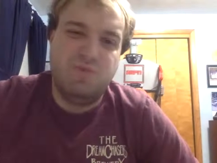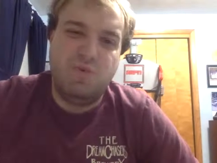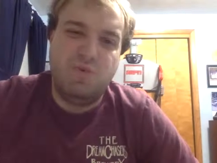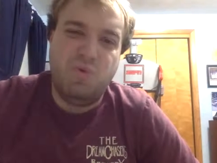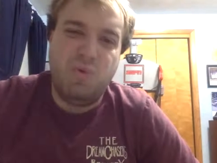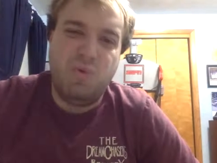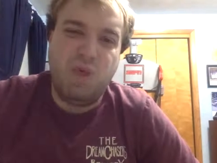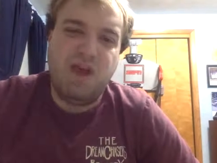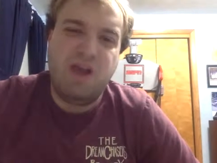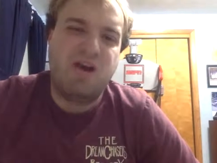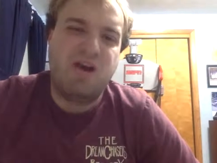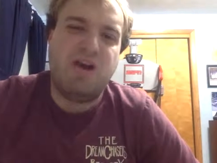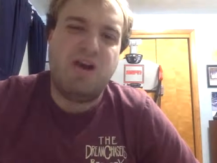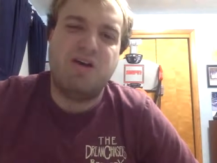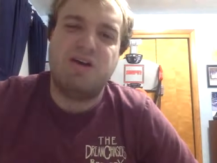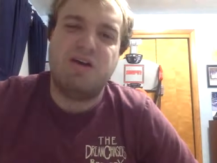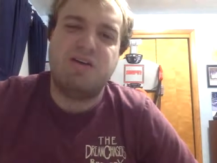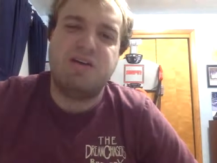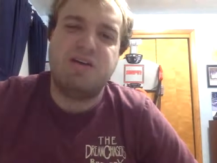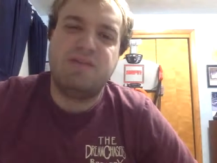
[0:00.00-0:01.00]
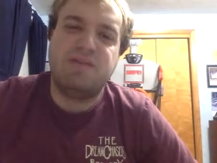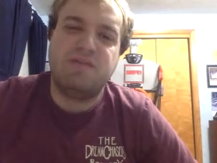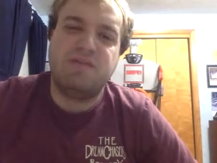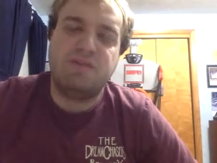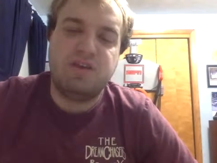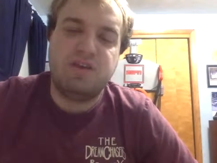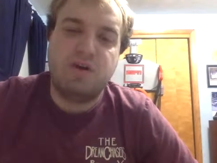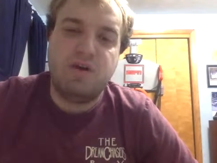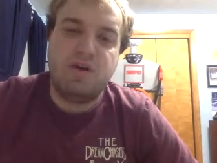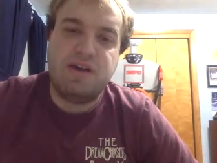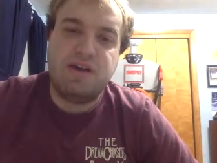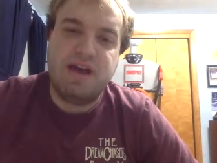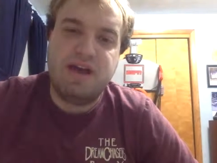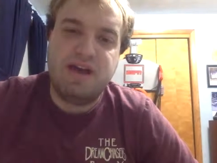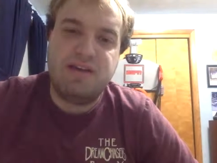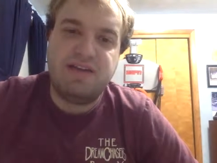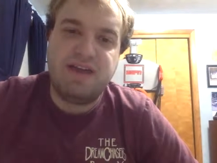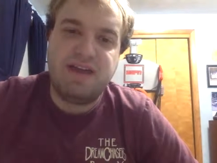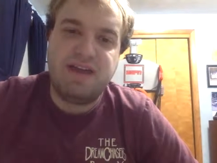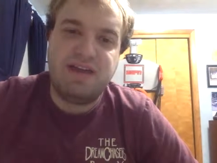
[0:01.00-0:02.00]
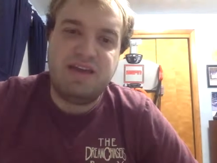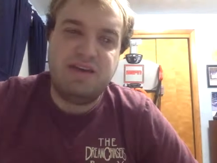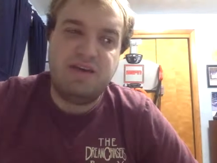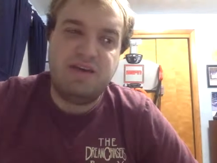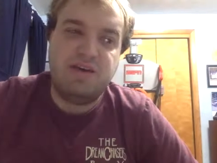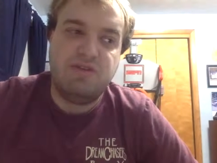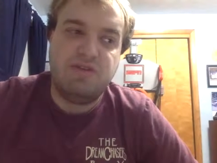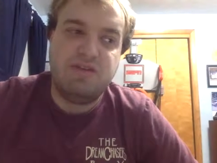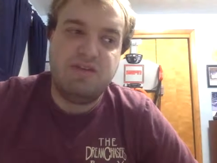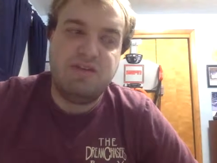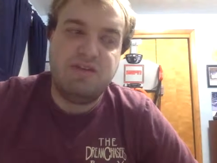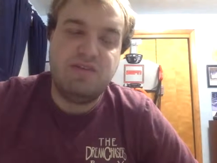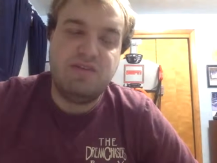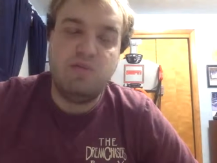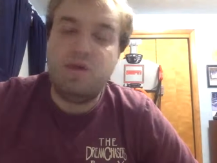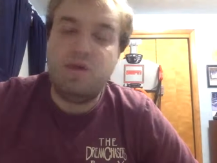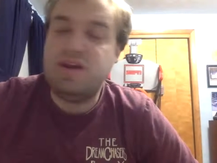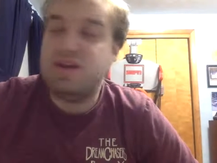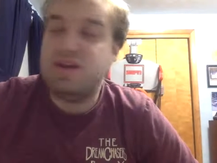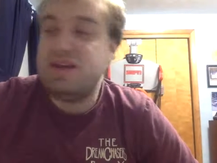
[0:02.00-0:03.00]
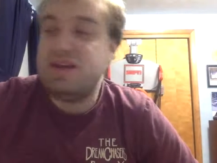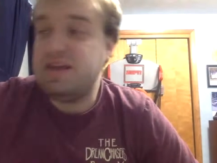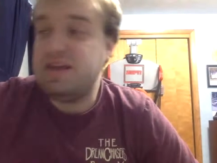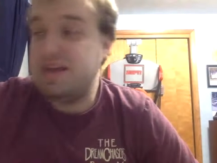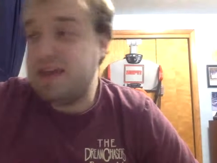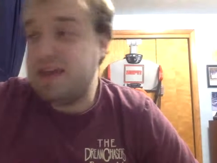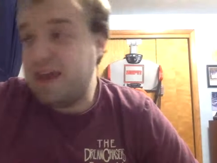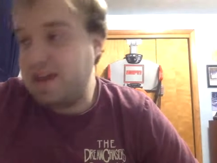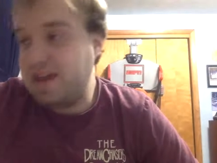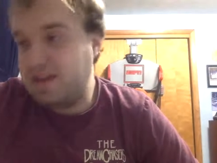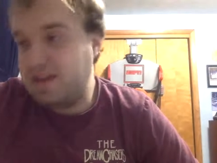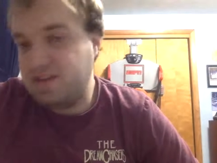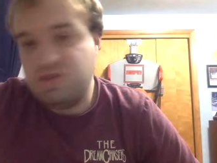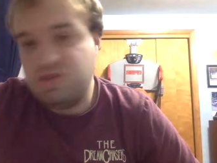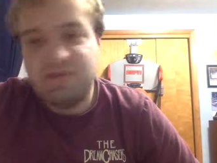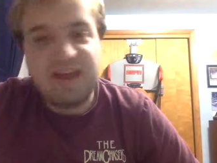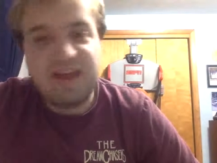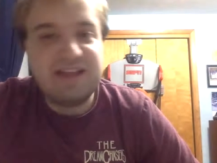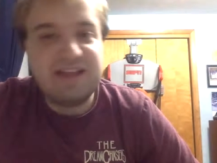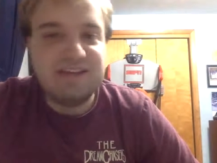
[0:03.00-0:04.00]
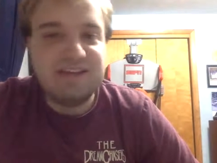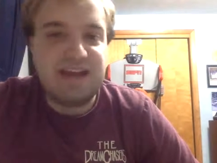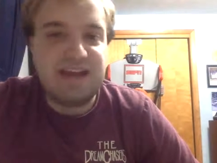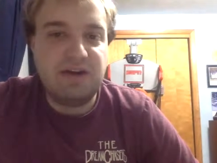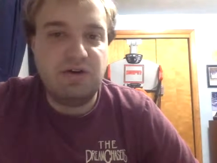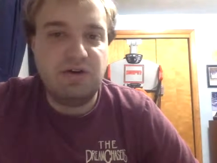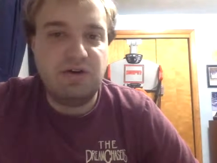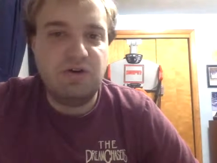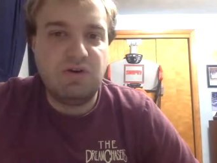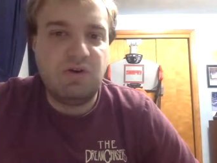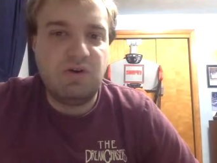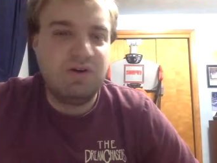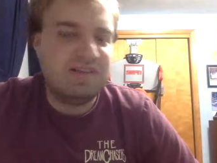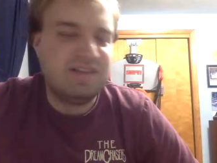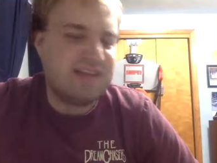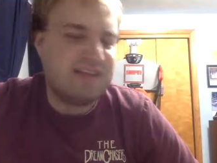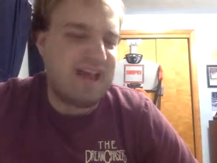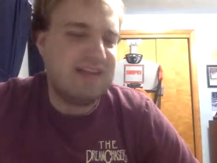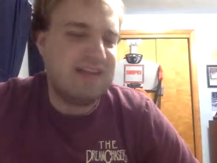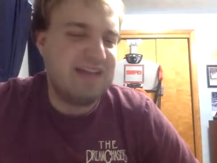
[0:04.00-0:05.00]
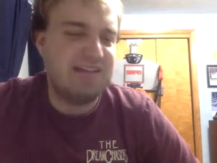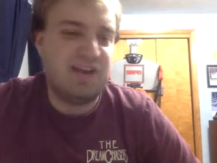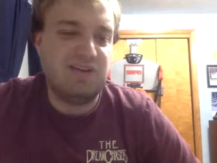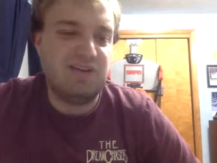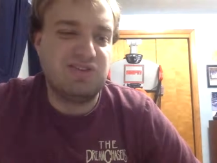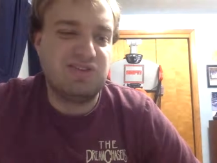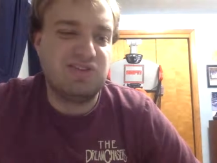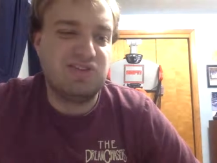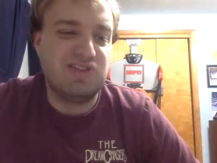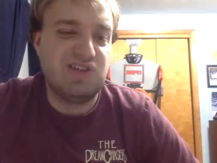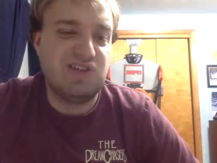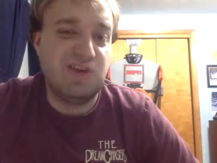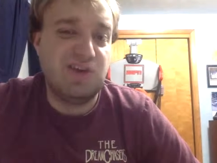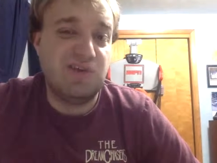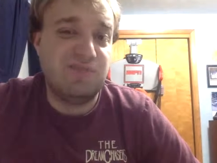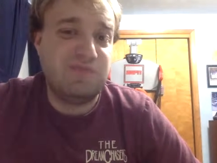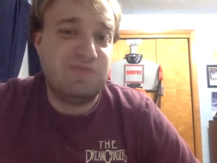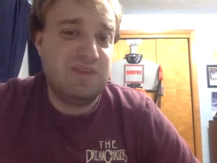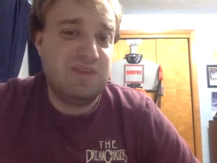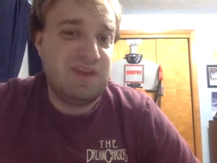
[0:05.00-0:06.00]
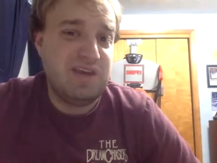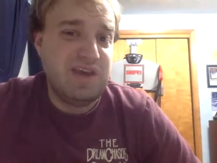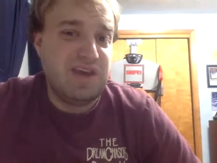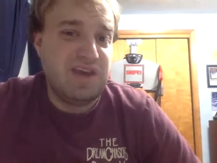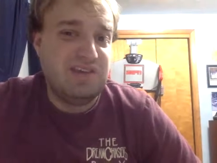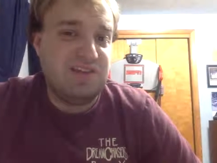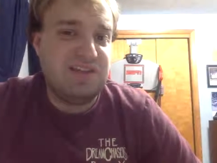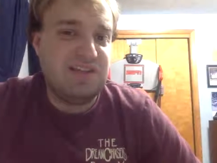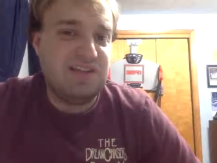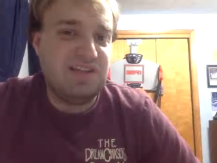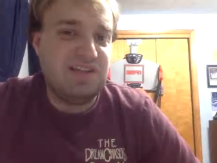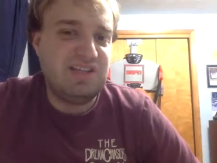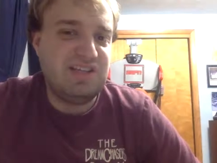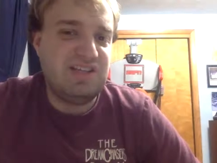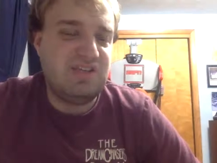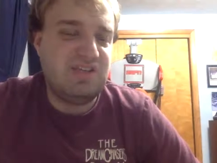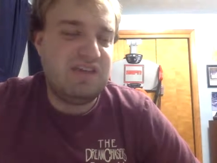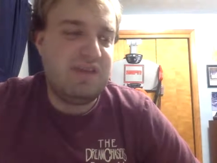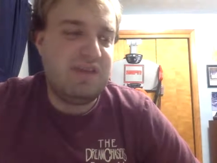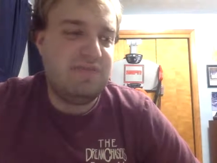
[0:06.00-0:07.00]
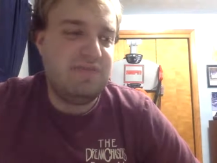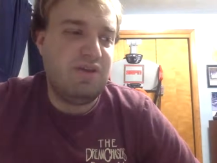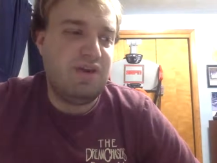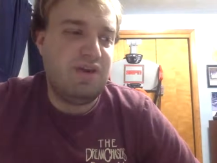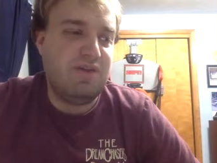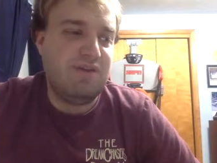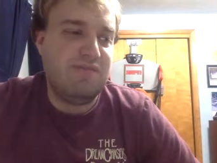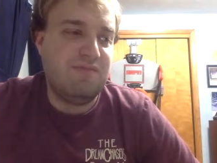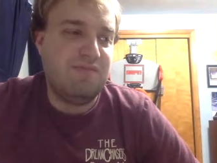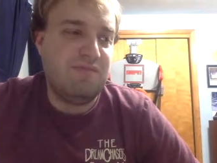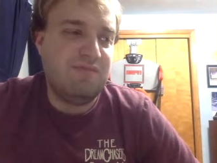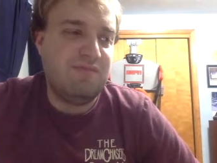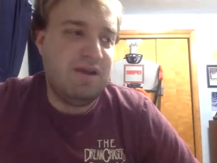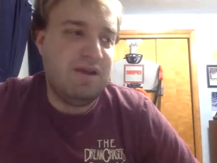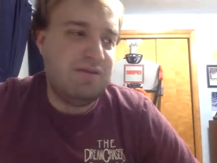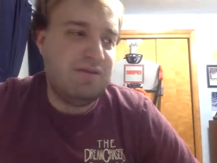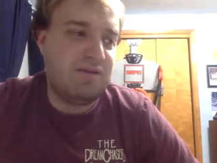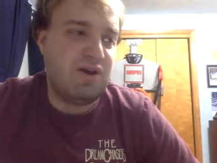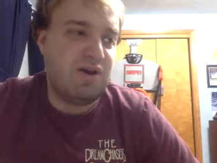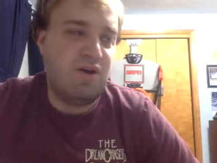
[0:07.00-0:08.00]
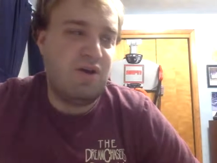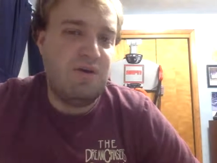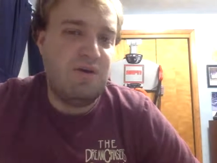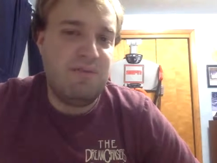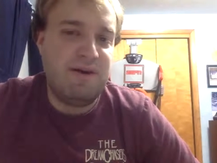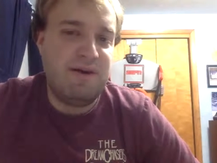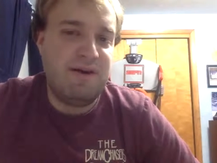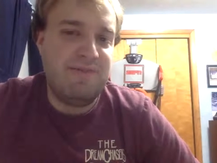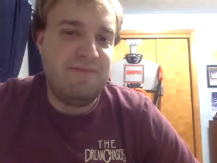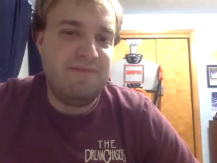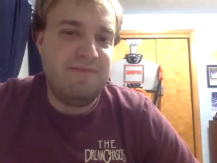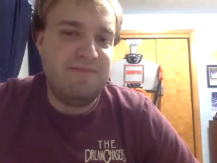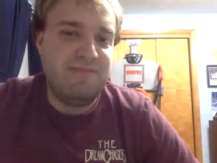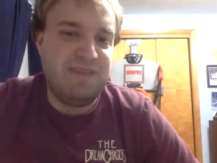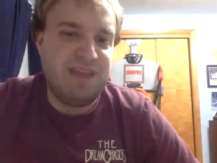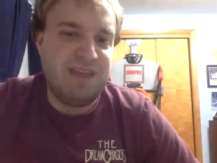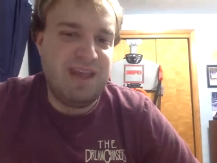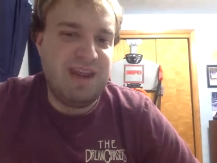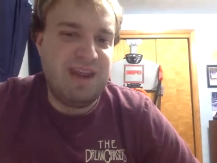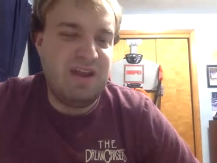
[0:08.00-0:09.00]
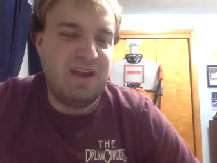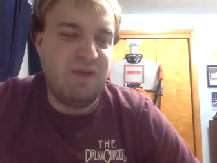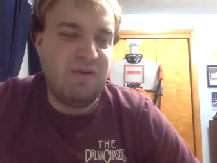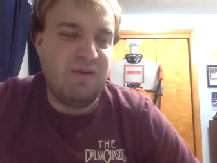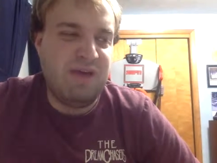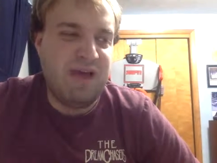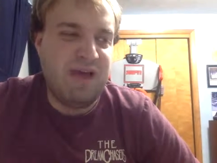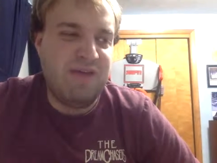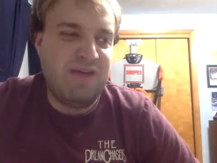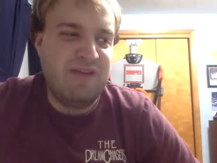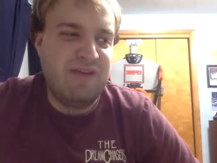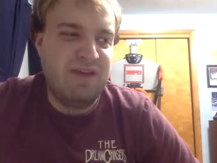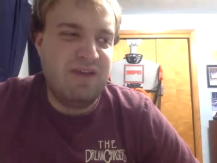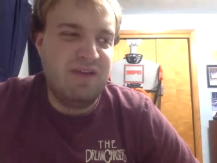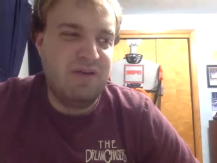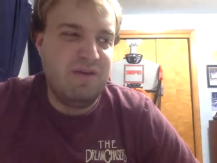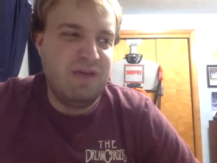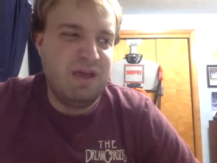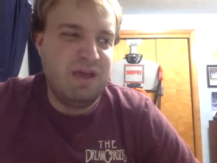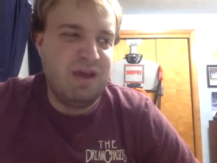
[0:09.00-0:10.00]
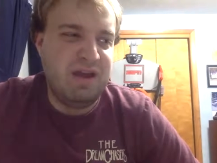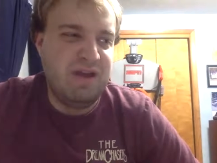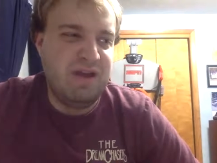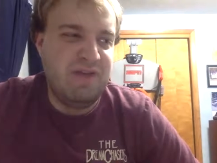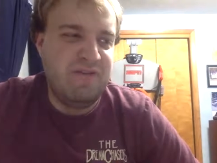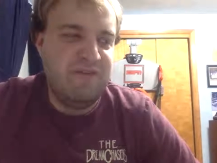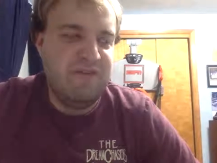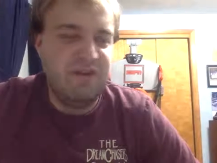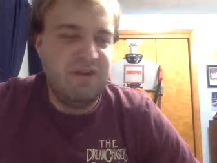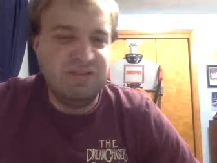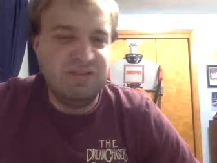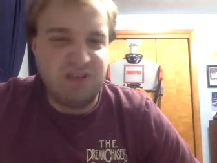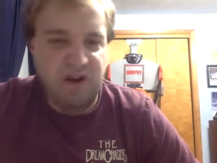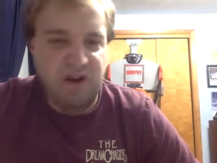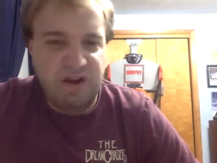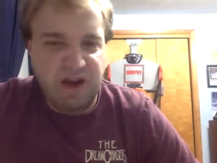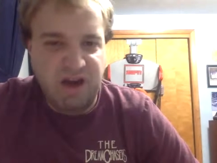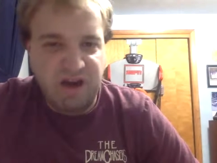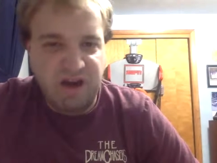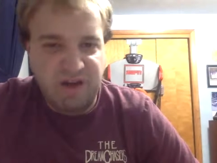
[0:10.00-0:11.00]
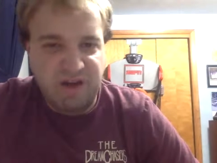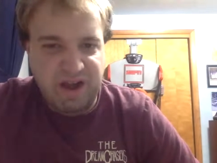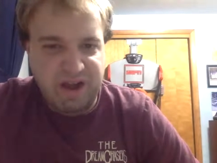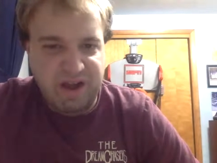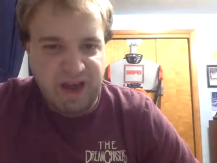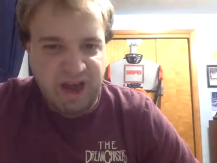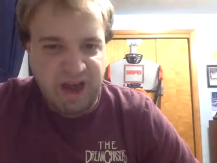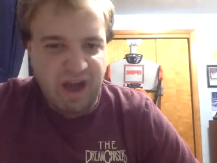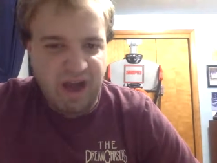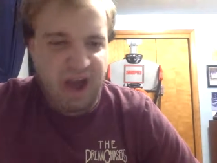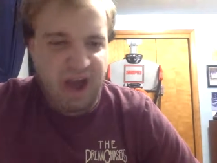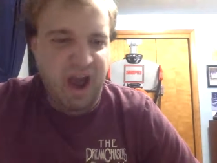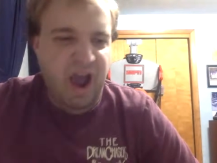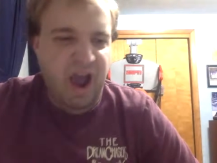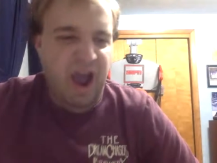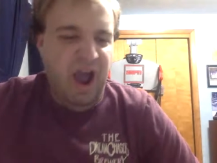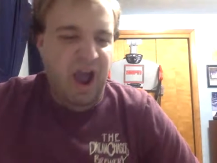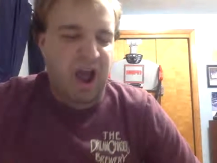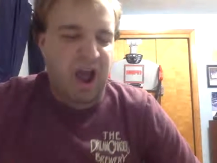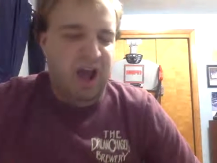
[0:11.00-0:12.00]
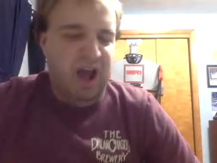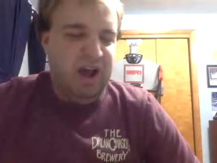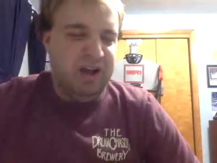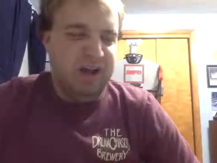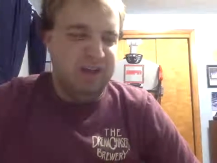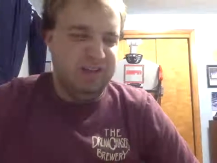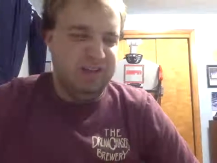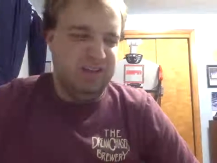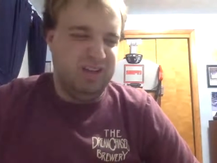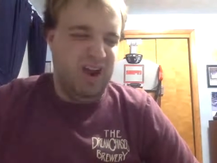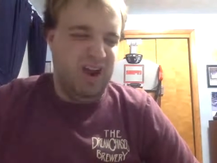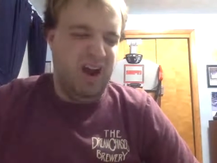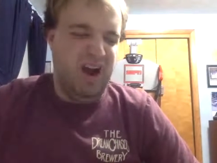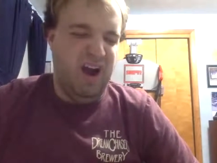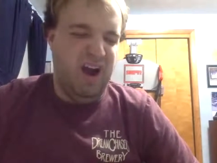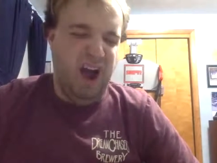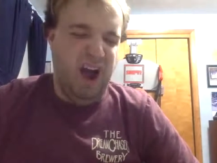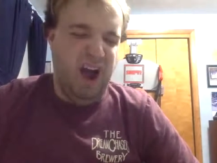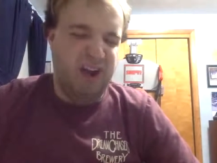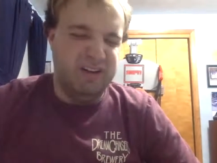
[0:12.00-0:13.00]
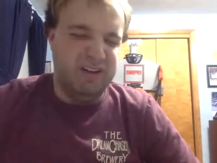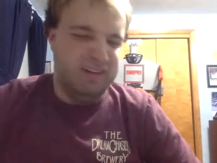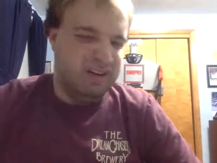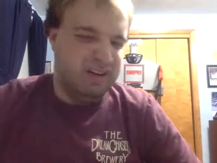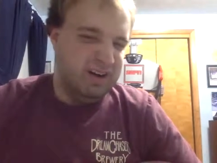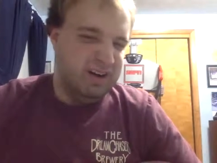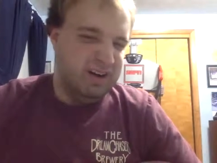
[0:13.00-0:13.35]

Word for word: where are, are they really going now that, you know, they didn't win the U K title or the tag titles? So guess just, you know, keep their momentum going. But, again, they don't really have any other, like, you know, feuds going on right now. So uh,